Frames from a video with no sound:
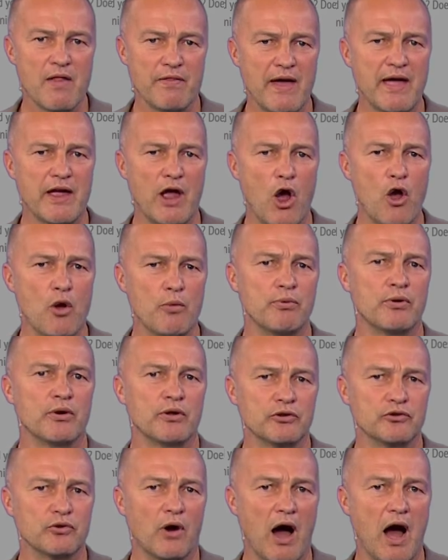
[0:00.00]
They hope
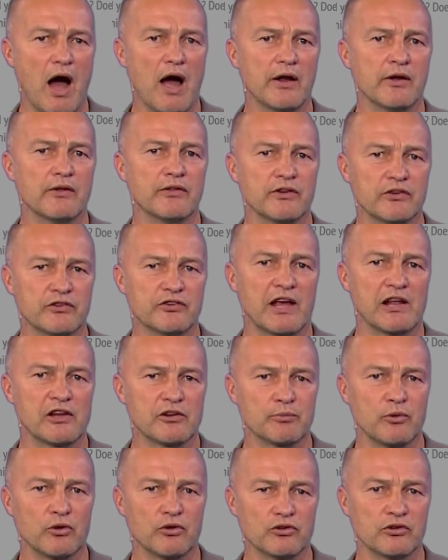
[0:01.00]
to hire this
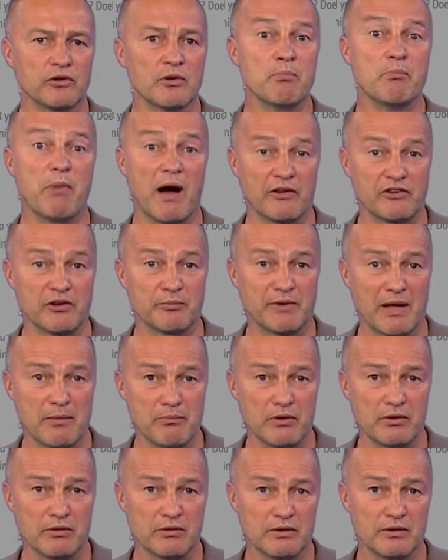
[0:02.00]
salesperson by
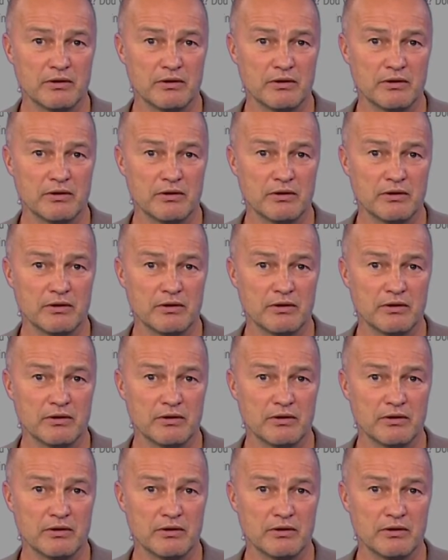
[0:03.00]
September.